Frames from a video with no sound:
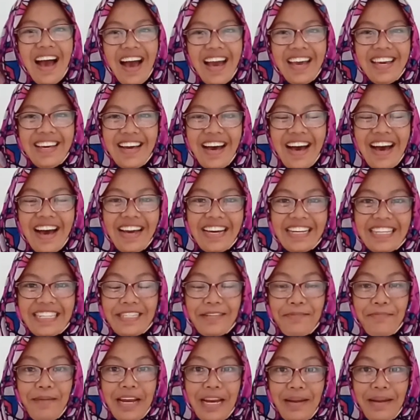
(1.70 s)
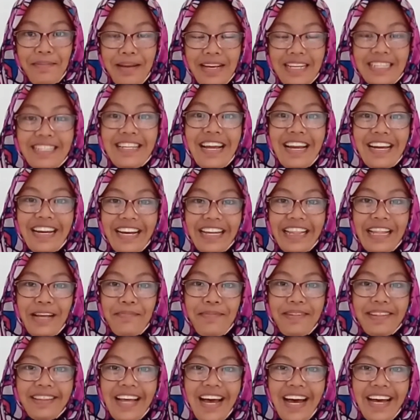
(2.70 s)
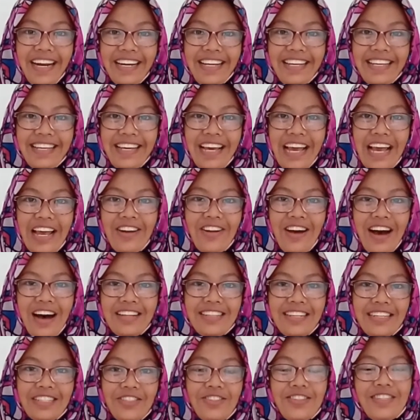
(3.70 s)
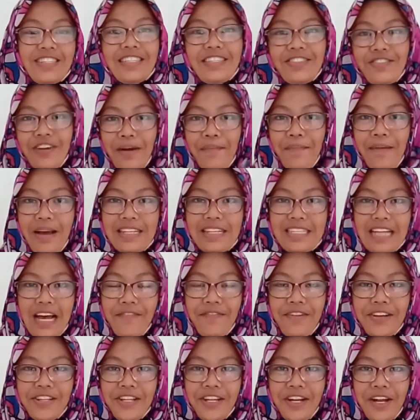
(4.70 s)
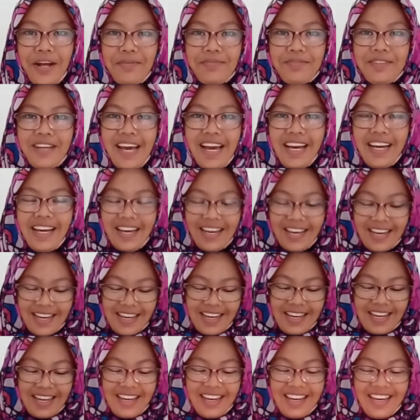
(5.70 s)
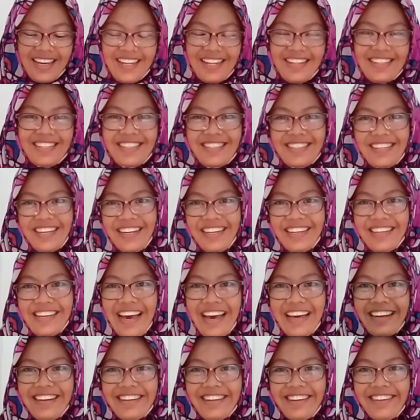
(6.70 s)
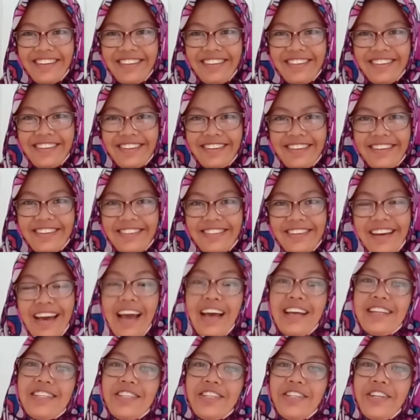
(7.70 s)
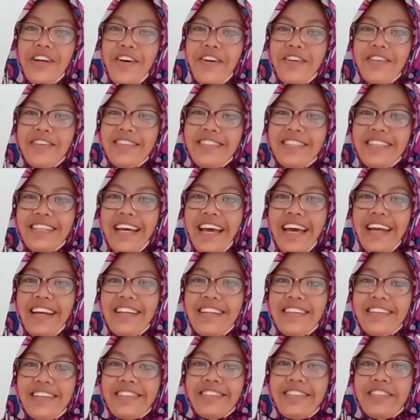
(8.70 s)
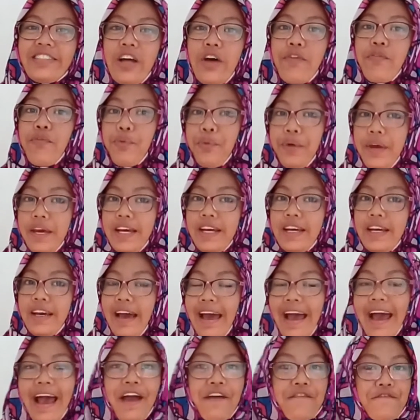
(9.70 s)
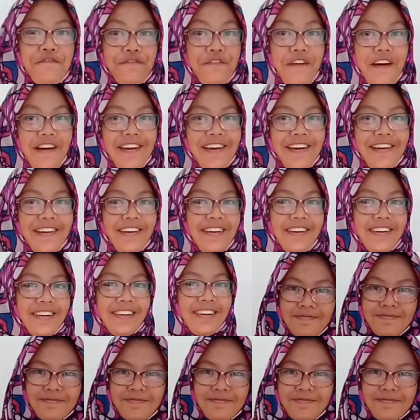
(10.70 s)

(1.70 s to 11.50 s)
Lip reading: Hi guys, my name is Nadya Gita Mentari, and I'd like to describe myself in the object. It's a candle. As you know, candle consists of wick and fire.